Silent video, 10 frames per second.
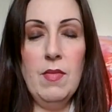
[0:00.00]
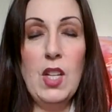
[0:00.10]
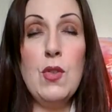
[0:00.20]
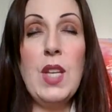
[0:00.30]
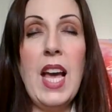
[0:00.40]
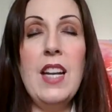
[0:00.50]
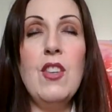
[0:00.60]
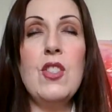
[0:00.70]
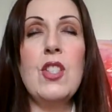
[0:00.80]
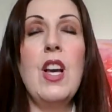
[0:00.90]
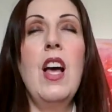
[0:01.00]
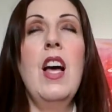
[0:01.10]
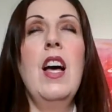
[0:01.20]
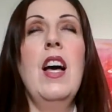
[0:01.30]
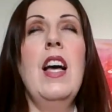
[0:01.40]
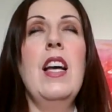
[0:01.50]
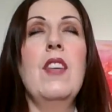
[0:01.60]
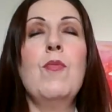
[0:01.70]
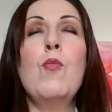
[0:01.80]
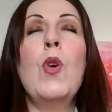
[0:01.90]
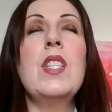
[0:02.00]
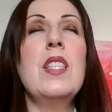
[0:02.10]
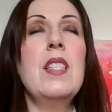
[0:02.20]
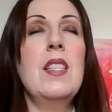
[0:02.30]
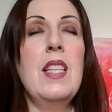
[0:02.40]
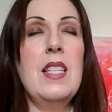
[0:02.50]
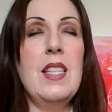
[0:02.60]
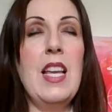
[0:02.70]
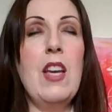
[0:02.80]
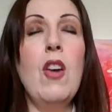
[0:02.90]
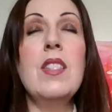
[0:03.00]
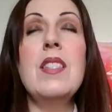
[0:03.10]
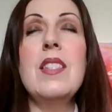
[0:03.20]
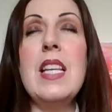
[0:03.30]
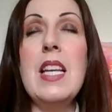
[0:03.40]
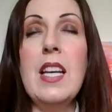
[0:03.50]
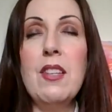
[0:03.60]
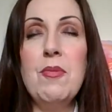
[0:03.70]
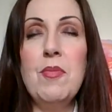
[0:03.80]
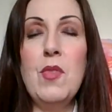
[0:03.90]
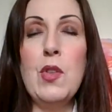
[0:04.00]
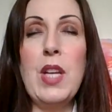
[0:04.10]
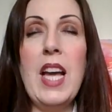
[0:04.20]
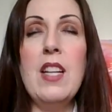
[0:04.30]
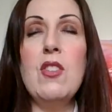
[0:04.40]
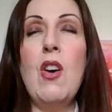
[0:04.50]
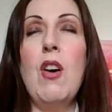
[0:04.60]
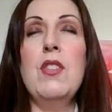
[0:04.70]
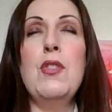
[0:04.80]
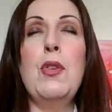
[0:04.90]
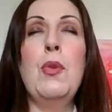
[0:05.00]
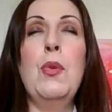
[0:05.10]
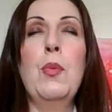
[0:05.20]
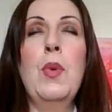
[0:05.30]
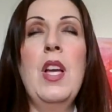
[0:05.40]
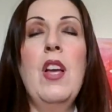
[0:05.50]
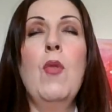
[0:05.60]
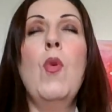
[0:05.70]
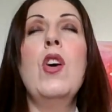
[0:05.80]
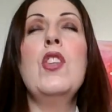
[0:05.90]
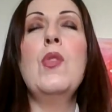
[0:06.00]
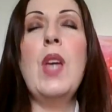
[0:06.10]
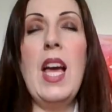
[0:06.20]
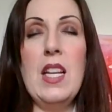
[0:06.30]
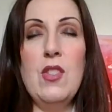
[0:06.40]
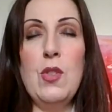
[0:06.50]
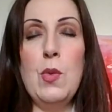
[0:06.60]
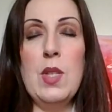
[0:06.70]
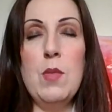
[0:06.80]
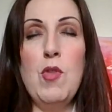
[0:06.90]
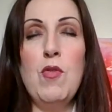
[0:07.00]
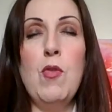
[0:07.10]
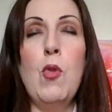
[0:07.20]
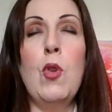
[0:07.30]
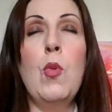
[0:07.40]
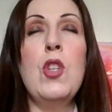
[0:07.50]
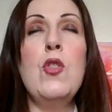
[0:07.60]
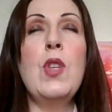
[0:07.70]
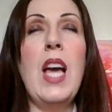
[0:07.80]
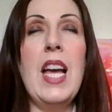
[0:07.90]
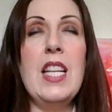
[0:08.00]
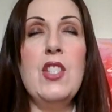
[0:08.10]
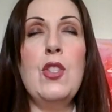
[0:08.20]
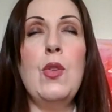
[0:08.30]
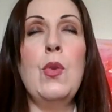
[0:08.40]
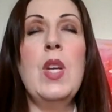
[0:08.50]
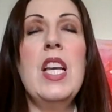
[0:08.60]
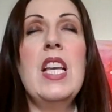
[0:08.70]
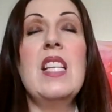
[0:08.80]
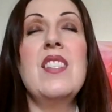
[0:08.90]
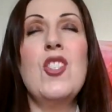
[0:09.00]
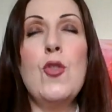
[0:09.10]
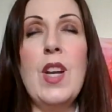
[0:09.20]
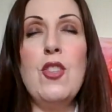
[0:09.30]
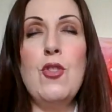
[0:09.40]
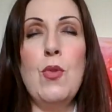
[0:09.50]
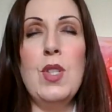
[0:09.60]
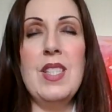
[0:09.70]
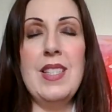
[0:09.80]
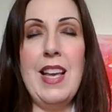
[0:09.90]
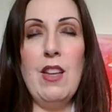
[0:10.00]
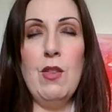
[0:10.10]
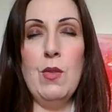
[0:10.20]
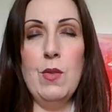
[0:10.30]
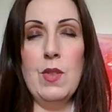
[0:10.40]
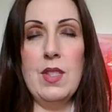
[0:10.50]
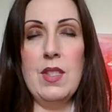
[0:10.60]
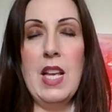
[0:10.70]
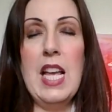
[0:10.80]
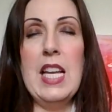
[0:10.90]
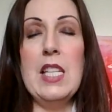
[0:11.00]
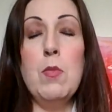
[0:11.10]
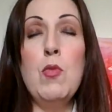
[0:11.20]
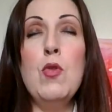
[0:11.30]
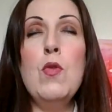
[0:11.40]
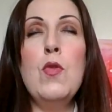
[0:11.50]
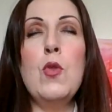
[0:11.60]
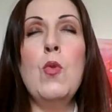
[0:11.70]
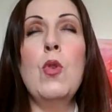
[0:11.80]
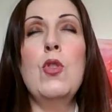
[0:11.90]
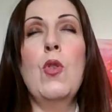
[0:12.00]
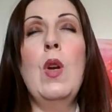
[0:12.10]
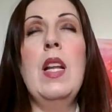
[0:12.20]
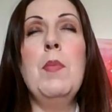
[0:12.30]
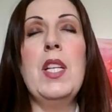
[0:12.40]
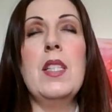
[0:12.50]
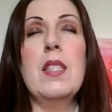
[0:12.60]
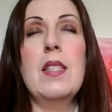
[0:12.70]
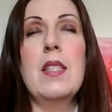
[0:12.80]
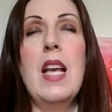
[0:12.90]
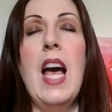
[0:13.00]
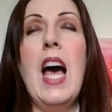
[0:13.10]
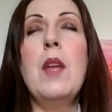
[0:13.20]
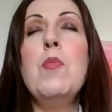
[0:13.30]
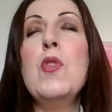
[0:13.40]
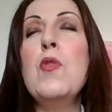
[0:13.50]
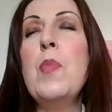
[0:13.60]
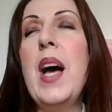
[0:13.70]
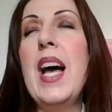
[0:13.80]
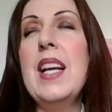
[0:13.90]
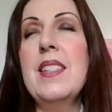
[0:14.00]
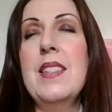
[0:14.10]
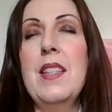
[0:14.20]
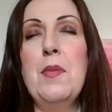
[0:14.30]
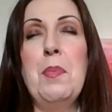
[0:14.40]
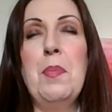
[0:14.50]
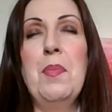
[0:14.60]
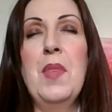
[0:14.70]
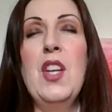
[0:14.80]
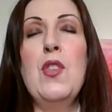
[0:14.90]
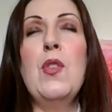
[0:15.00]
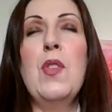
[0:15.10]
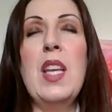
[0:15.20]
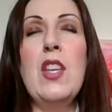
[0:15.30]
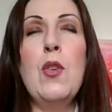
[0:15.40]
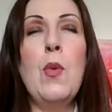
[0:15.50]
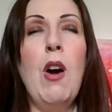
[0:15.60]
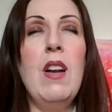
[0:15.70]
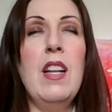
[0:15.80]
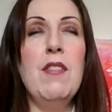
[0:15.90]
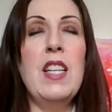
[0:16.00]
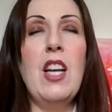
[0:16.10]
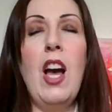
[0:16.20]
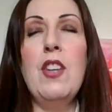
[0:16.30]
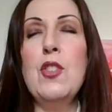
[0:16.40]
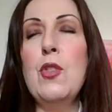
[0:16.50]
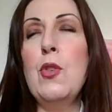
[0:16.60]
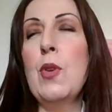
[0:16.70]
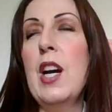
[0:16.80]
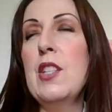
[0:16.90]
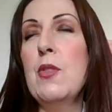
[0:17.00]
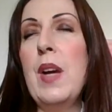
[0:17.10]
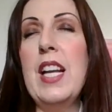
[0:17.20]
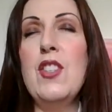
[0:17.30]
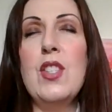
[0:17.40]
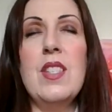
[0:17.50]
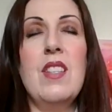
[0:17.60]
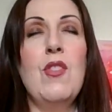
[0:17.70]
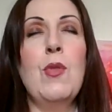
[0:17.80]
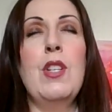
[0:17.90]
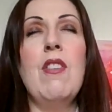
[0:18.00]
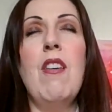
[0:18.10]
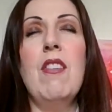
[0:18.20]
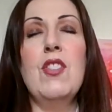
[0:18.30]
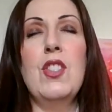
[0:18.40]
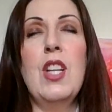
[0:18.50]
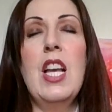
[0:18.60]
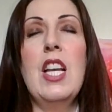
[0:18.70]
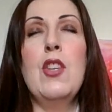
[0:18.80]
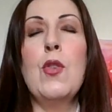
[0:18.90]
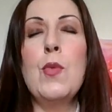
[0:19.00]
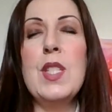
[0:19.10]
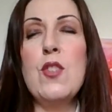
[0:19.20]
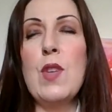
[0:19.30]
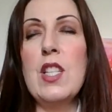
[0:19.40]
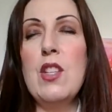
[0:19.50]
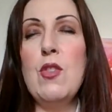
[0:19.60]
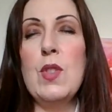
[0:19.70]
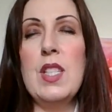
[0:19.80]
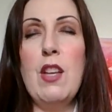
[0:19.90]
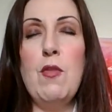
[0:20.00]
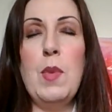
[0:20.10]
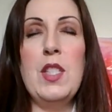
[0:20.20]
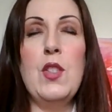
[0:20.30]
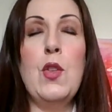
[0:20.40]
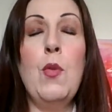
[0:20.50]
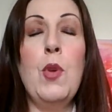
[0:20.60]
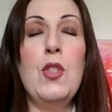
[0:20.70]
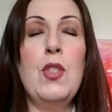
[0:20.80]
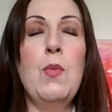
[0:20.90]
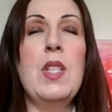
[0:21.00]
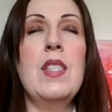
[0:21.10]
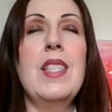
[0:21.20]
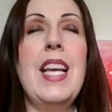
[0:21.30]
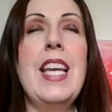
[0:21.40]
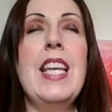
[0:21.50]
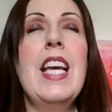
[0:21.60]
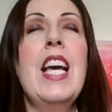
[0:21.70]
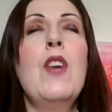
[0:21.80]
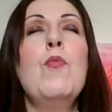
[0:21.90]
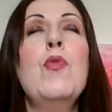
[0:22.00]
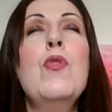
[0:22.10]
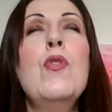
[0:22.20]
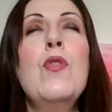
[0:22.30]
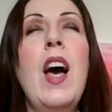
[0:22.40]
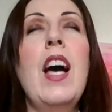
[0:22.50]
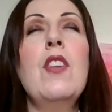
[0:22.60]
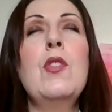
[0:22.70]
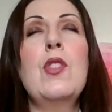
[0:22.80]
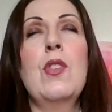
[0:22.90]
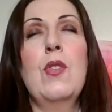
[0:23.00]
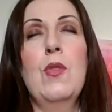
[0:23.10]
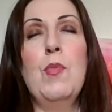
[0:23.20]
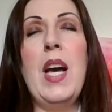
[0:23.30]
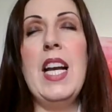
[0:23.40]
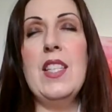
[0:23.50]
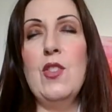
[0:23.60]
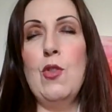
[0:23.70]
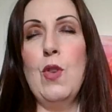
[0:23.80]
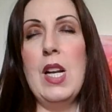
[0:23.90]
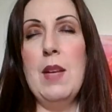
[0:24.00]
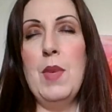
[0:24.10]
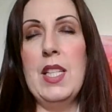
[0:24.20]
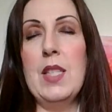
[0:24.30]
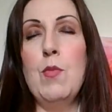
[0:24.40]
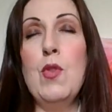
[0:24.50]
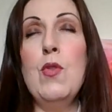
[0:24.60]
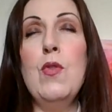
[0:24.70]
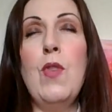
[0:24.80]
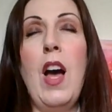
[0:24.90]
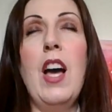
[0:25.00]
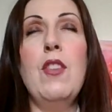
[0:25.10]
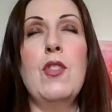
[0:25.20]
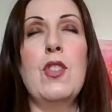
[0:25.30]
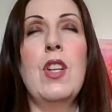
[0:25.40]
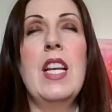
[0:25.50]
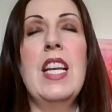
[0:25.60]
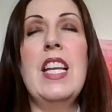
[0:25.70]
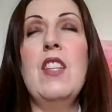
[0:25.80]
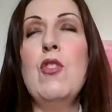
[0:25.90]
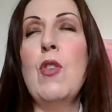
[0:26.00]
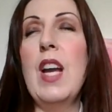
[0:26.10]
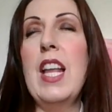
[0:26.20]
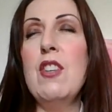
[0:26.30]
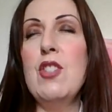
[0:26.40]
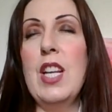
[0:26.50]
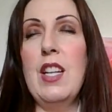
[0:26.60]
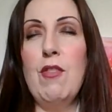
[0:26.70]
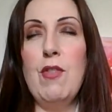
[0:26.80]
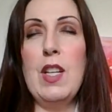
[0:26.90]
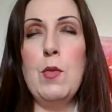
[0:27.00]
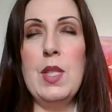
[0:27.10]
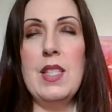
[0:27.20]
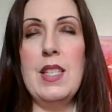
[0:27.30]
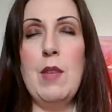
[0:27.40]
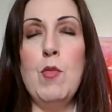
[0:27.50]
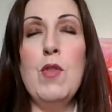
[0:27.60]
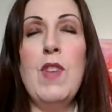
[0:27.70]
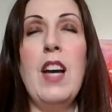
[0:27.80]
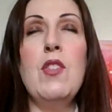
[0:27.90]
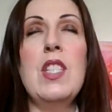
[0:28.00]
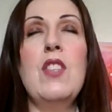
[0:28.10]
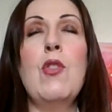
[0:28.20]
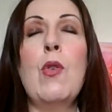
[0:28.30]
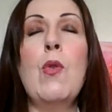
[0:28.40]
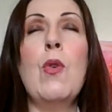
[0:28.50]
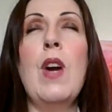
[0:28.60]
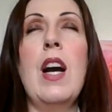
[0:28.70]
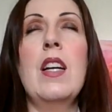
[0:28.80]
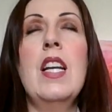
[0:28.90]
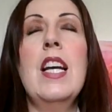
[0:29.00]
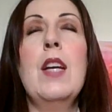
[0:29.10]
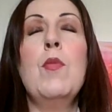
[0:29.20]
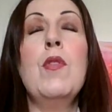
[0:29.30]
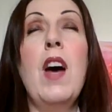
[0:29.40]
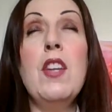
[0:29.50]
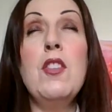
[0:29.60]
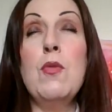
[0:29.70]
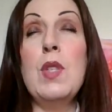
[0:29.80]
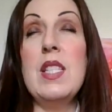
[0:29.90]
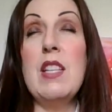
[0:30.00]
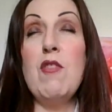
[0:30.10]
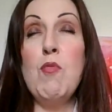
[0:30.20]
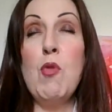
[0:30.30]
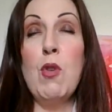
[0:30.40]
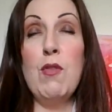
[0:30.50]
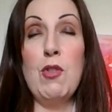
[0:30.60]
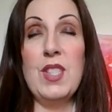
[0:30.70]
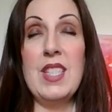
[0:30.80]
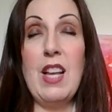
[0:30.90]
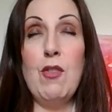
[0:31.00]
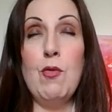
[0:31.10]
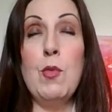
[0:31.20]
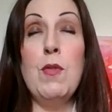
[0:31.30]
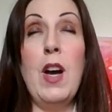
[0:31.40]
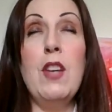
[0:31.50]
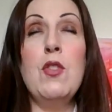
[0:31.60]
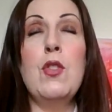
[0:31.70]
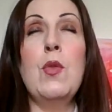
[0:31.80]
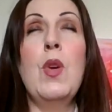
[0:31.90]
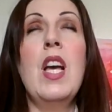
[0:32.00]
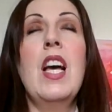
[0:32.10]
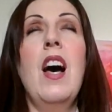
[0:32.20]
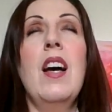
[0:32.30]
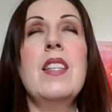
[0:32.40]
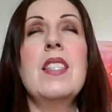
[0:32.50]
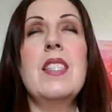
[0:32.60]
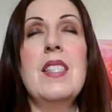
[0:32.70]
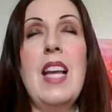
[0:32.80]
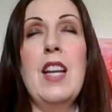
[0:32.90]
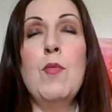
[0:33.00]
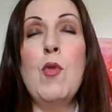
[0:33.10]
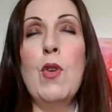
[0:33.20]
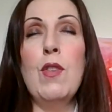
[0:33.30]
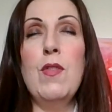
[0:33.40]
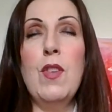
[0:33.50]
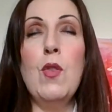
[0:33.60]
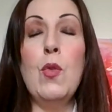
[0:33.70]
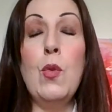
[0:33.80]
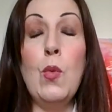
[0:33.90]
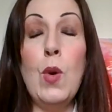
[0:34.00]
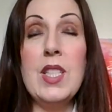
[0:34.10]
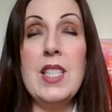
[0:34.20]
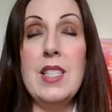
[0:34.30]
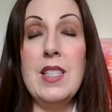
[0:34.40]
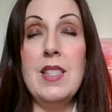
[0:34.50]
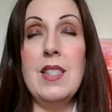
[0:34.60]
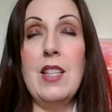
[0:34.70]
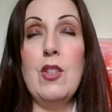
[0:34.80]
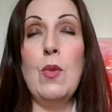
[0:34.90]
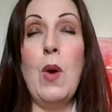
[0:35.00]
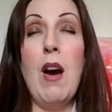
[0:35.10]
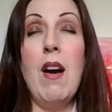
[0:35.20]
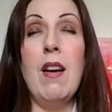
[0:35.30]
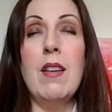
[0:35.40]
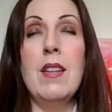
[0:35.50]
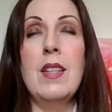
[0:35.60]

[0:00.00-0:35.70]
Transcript: You cannot, what is it they say, unsee. You cannot undo. What you can do is move forward. What you can do is stretch yourselves, is move towards your limits and move past them. You think you are living out to your outer edges, and you're not. You're restricting yourself by so much. And we say, move out past your limits. Move out in your energetic frequency. Move out in your aura. Move out to receive more of yourself. Move out to understand more of what it is that you are.